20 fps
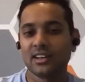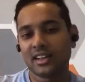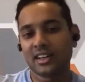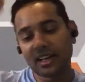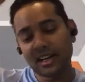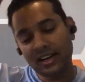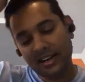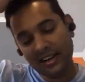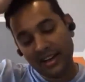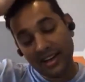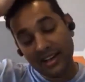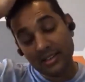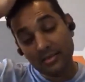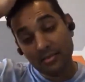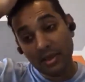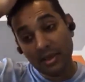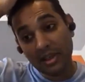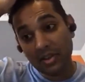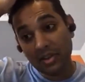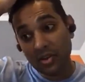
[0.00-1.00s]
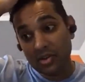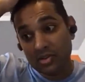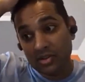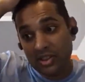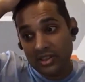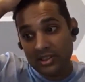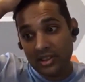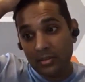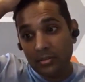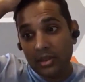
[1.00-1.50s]
current trends, but he also
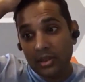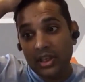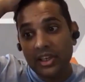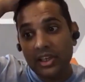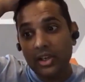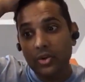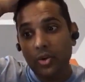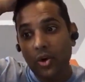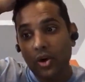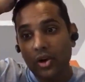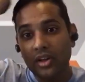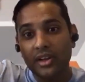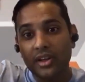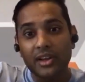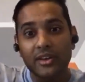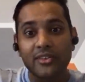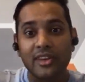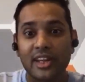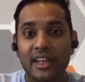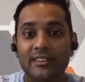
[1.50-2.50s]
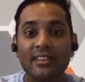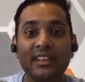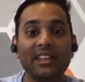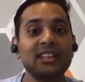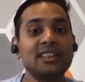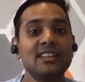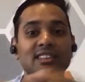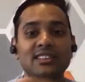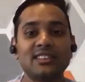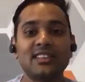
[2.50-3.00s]
has the ability to order it wherever
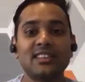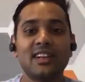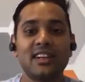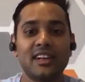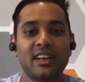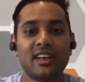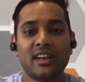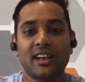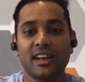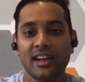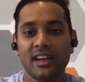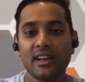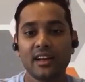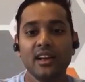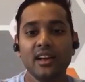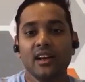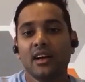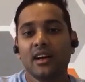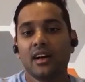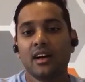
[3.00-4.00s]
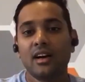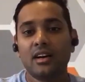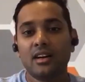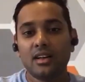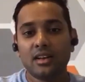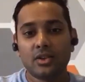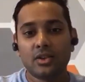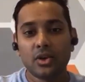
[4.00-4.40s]
he is in India, right?